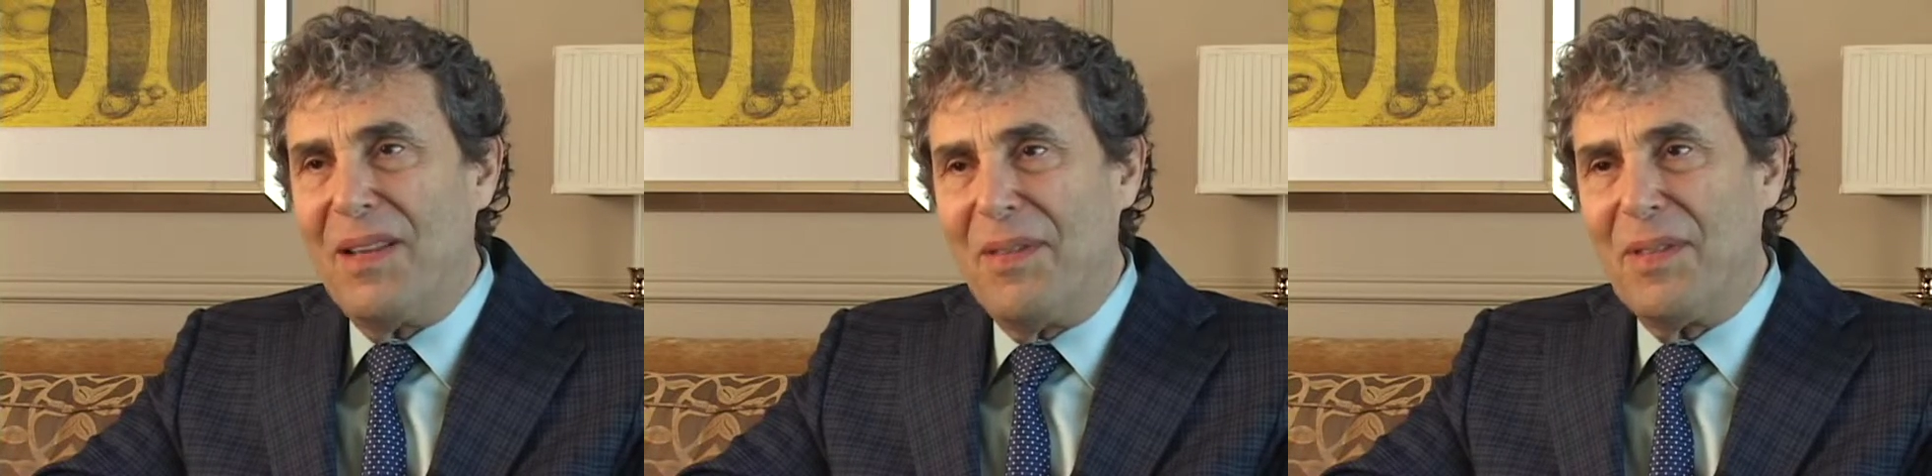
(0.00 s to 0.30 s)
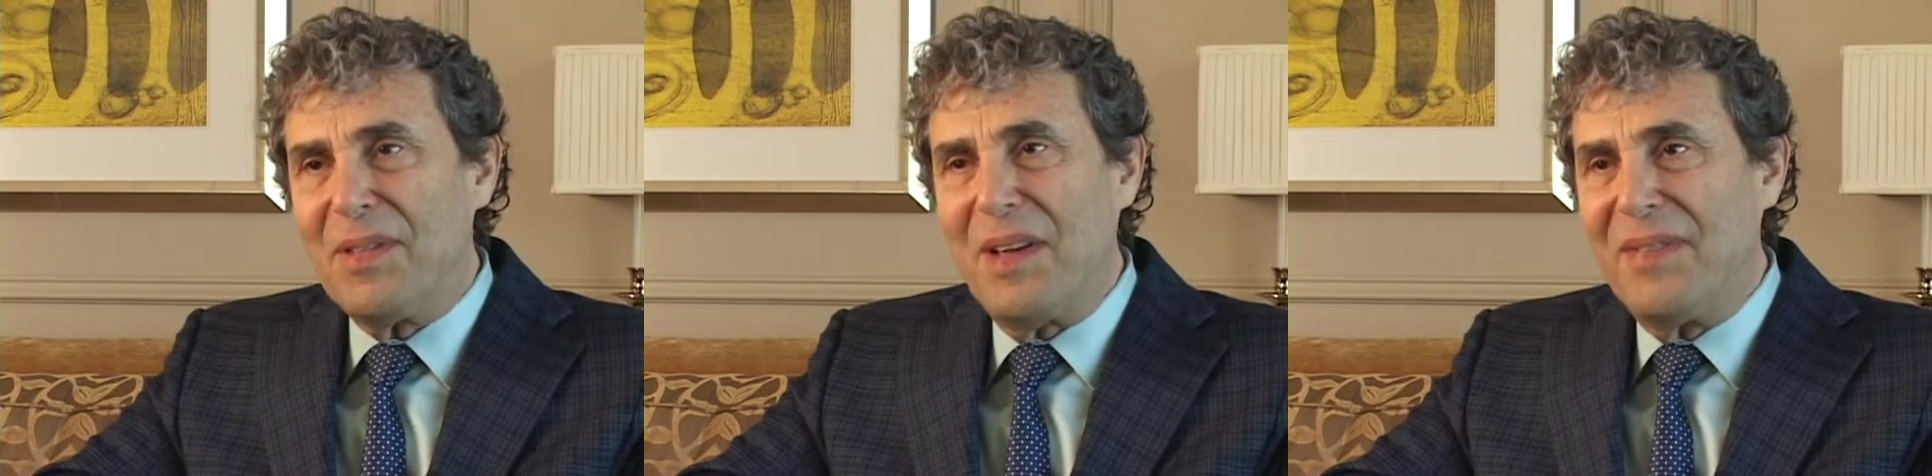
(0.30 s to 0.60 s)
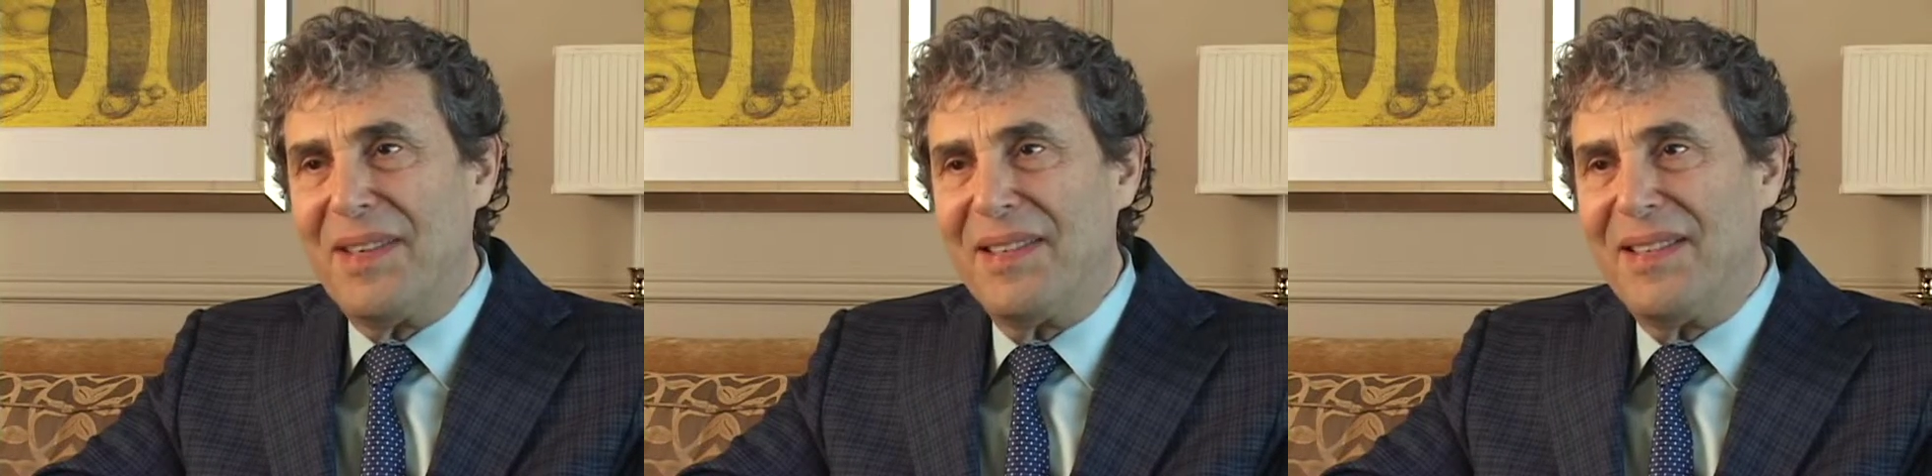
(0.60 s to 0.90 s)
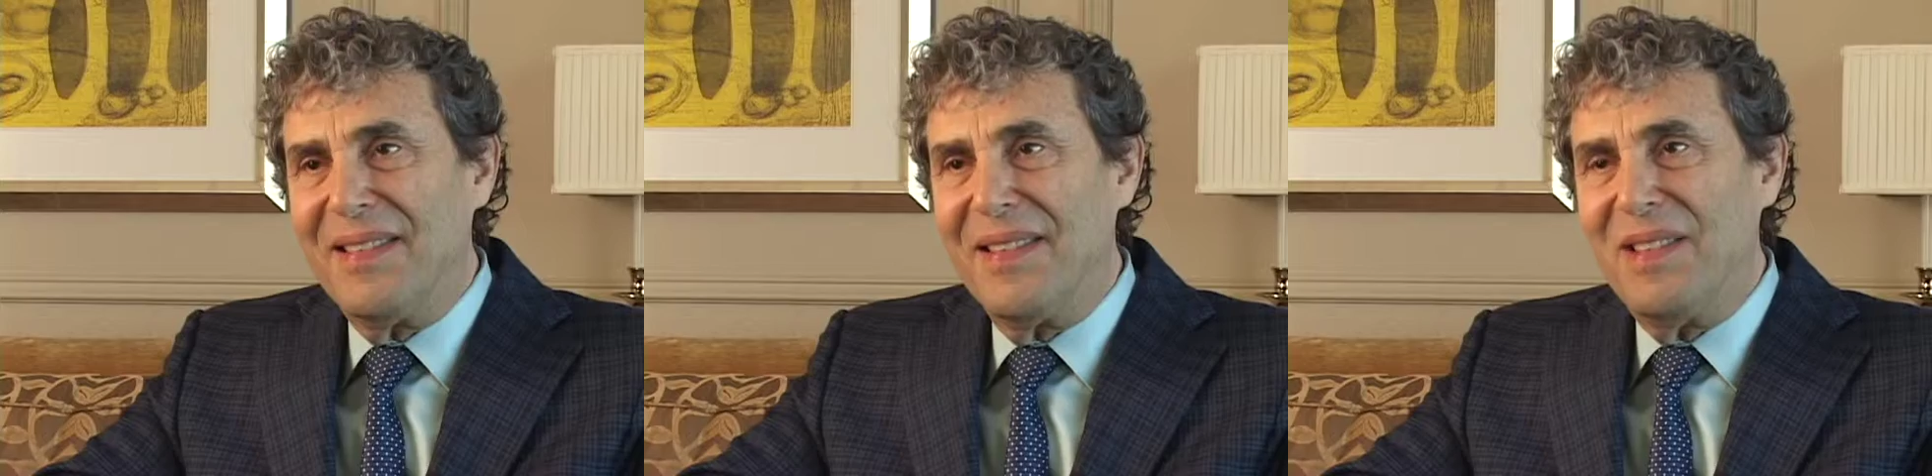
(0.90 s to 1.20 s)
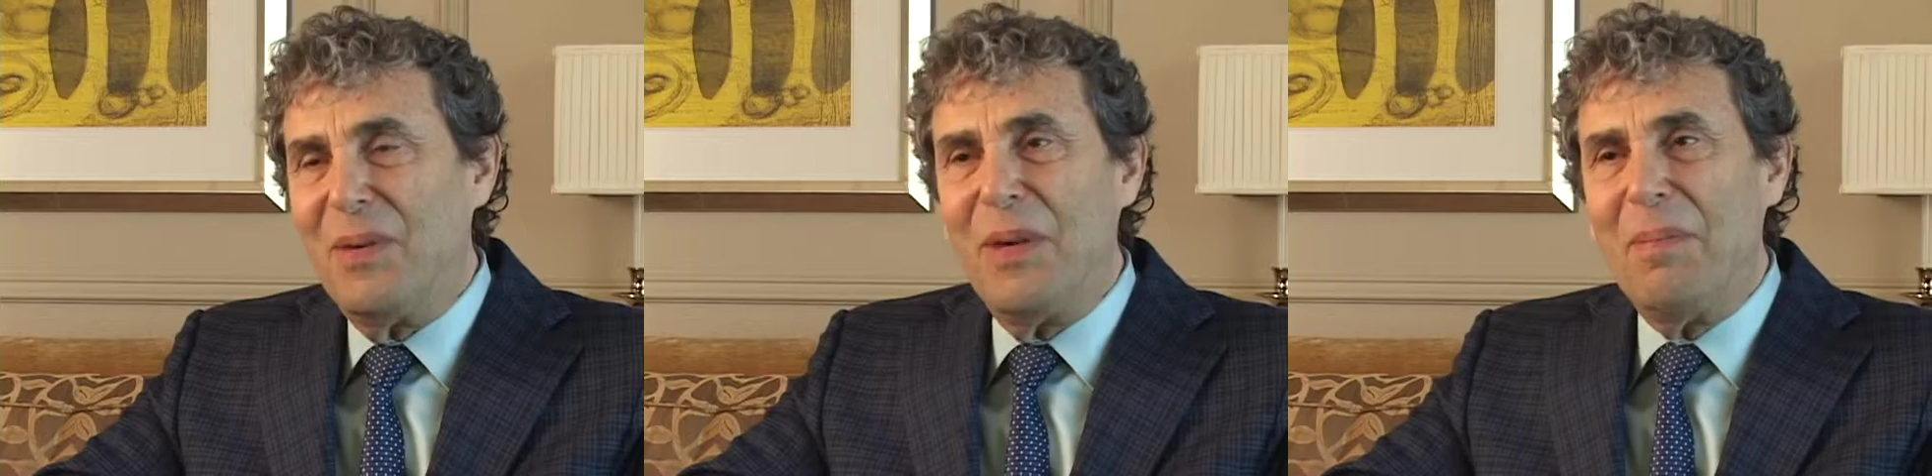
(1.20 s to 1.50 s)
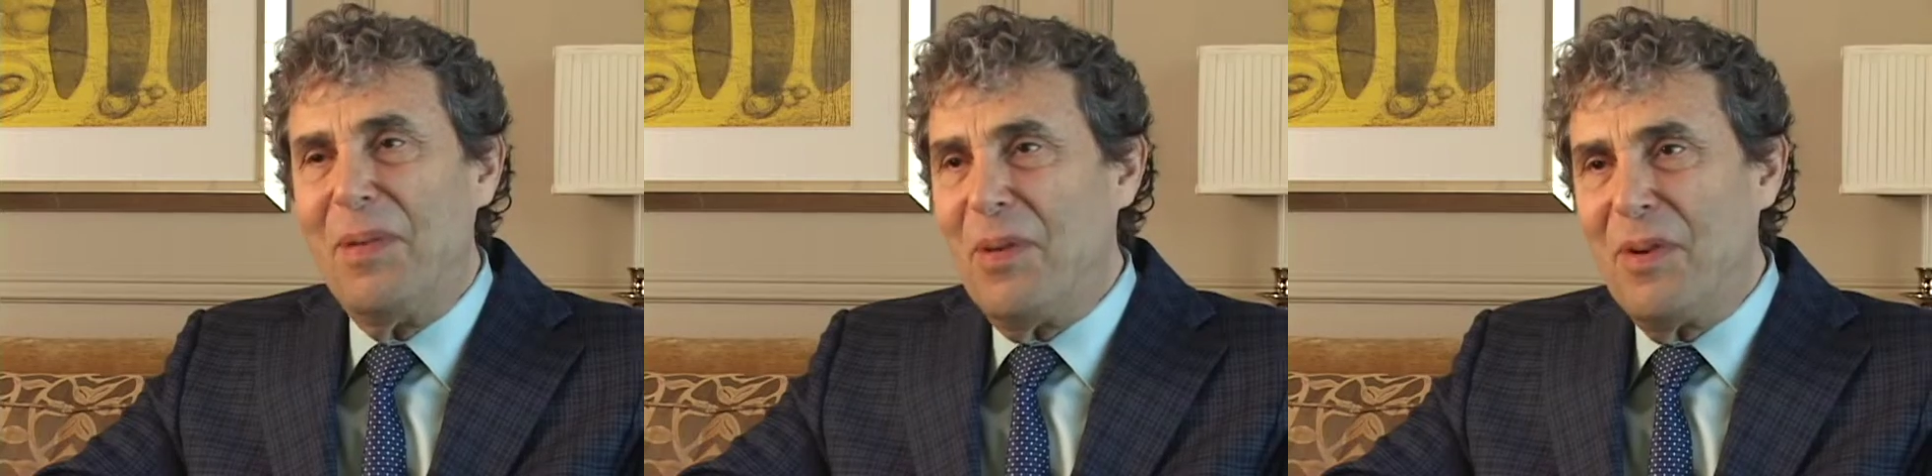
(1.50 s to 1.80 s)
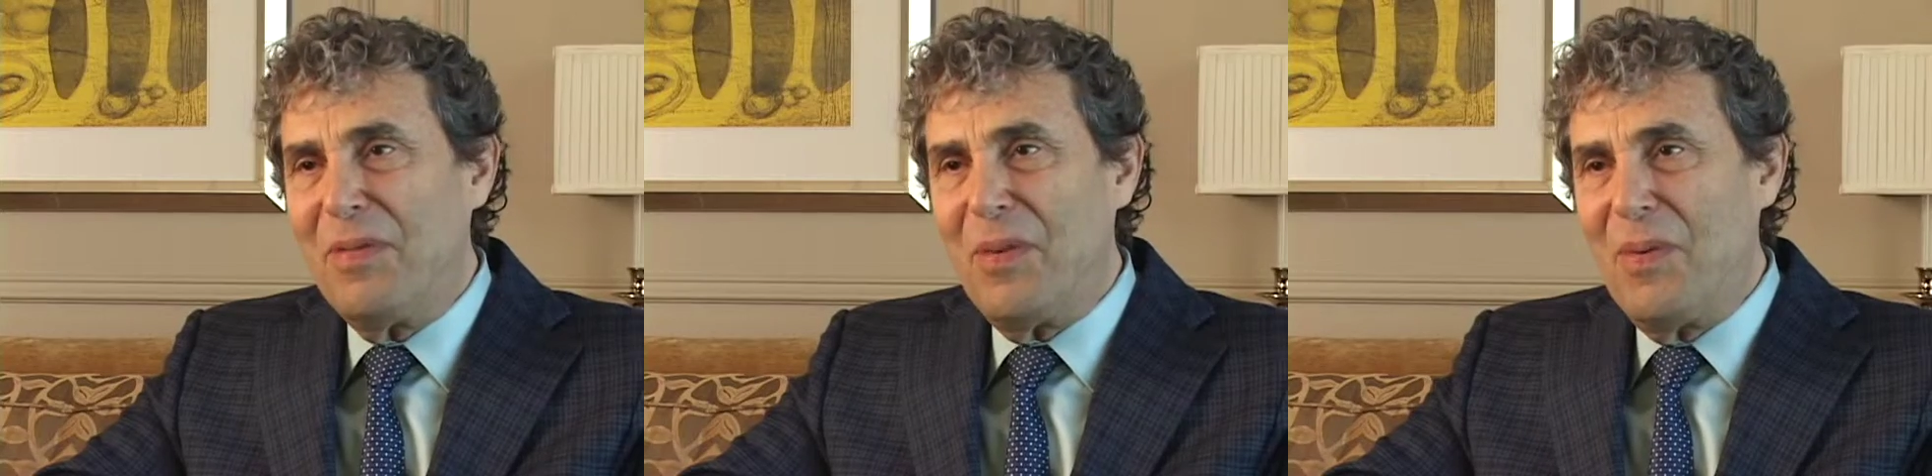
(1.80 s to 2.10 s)
levels of it, doing
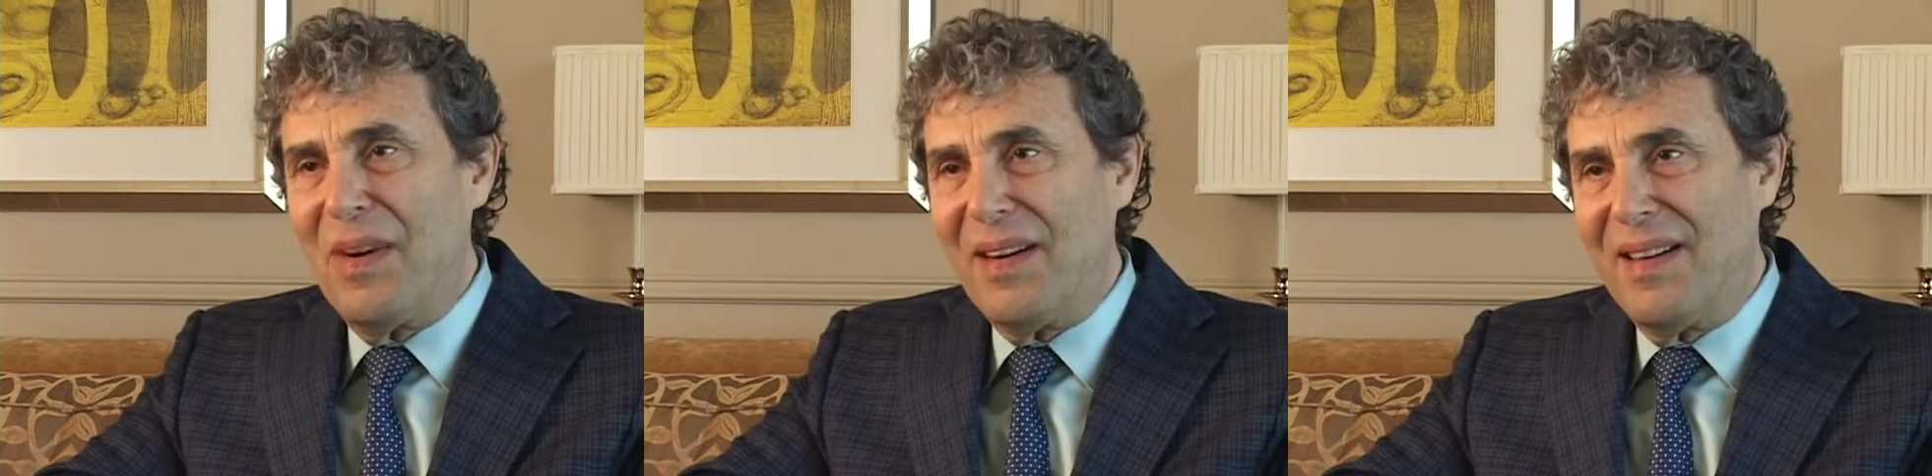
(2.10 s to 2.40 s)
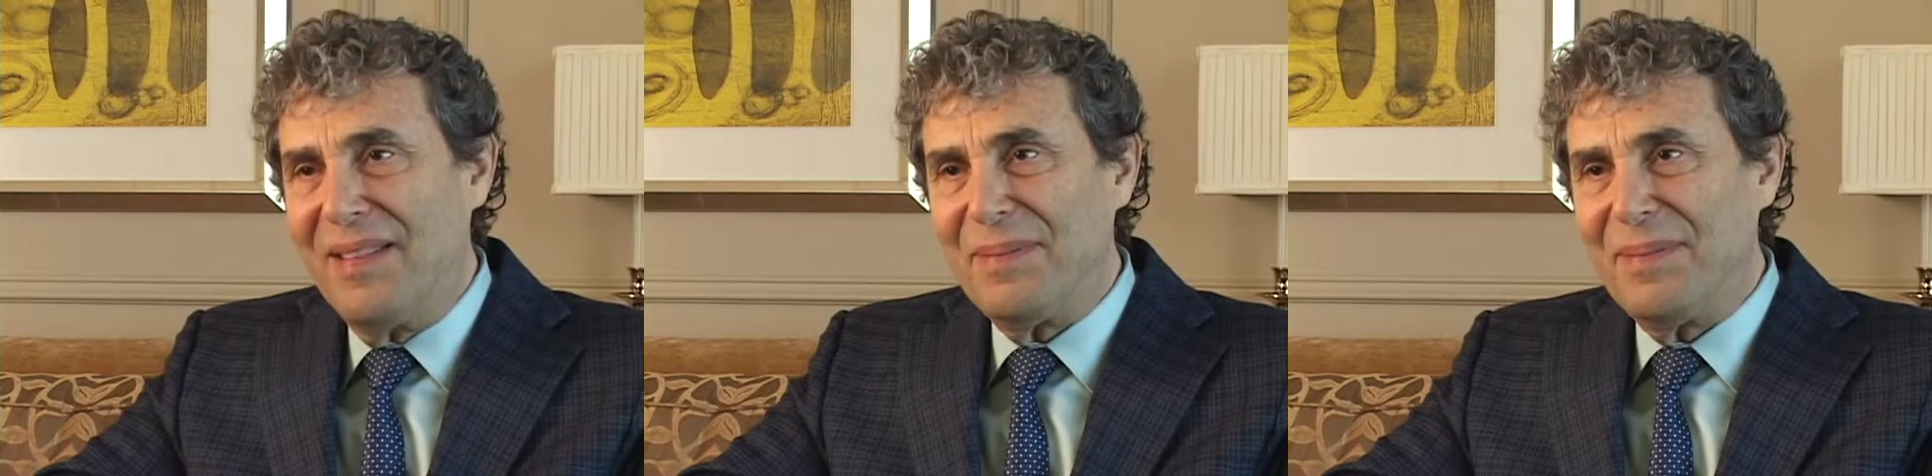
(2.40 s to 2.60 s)
beautiful work.